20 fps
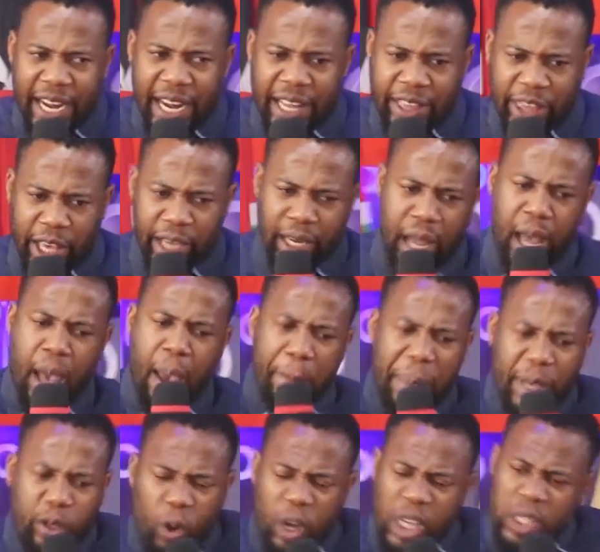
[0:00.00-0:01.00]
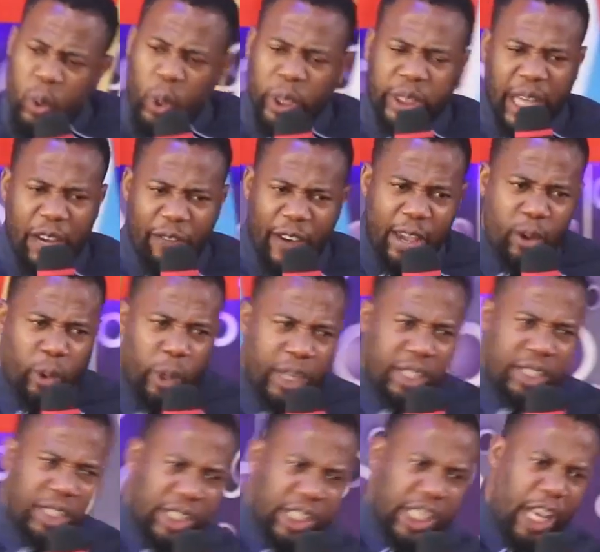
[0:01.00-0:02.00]
anything because whatever you
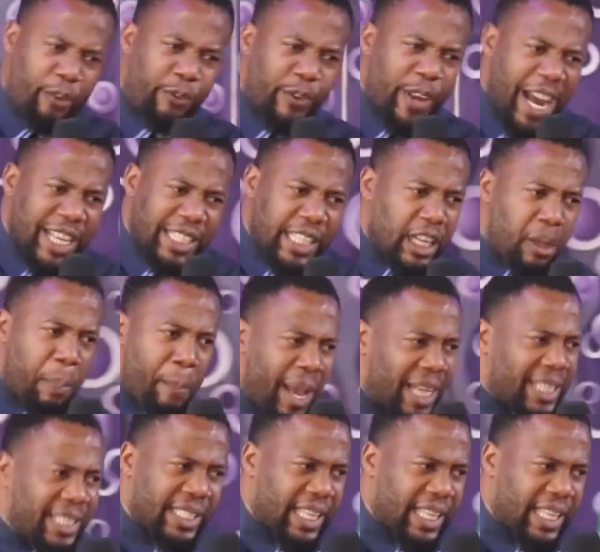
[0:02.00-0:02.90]
receive doesn't make